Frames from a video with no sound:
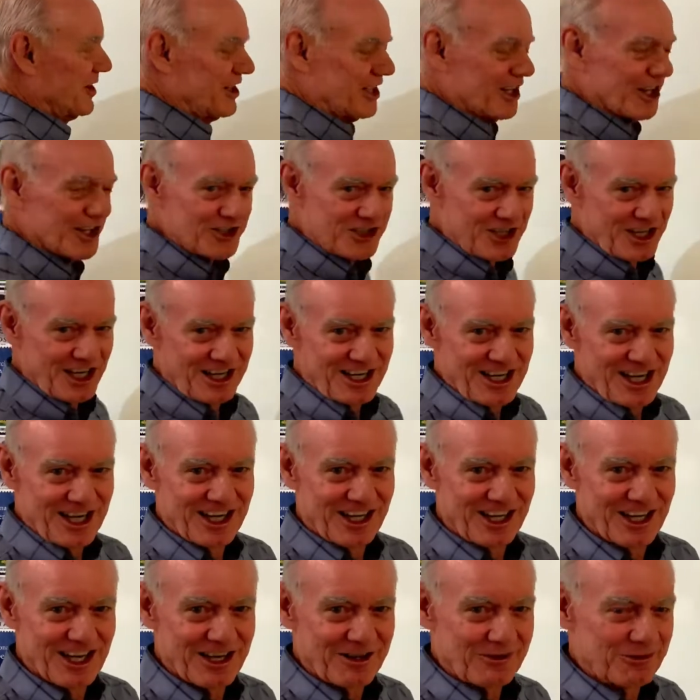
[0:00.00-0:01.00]
else I kind
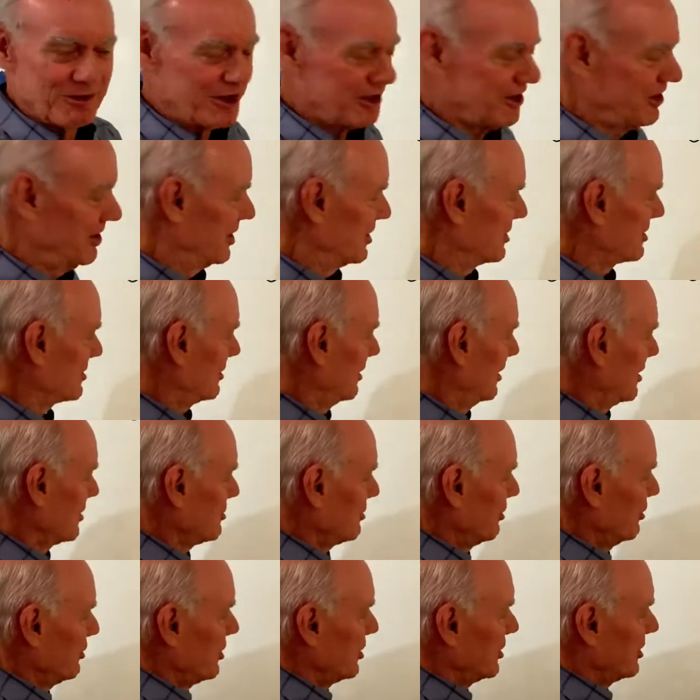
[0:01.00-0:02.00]
of like with this. Let's
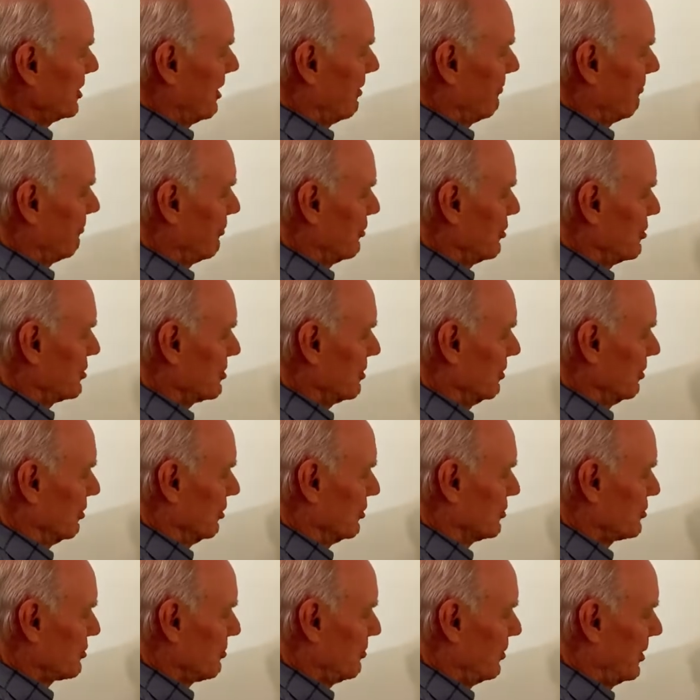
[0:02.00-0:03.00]
look at that first little
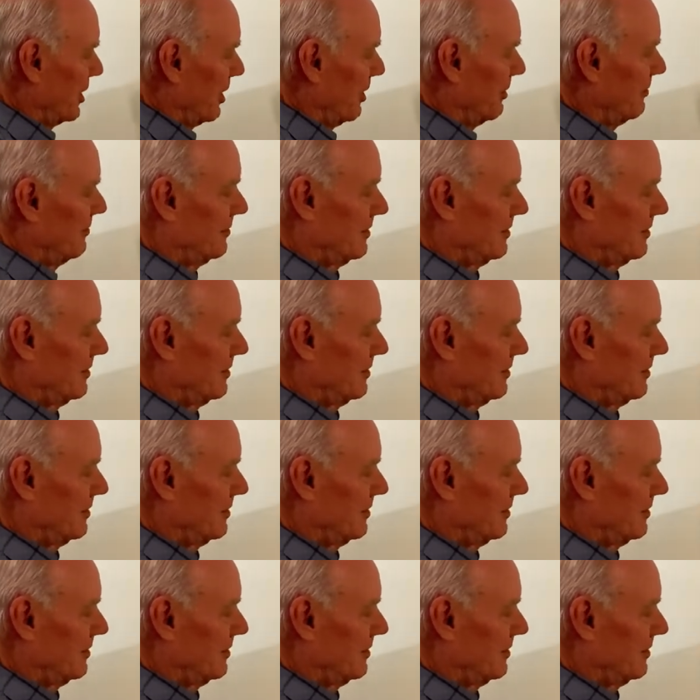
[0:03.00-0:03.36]
square.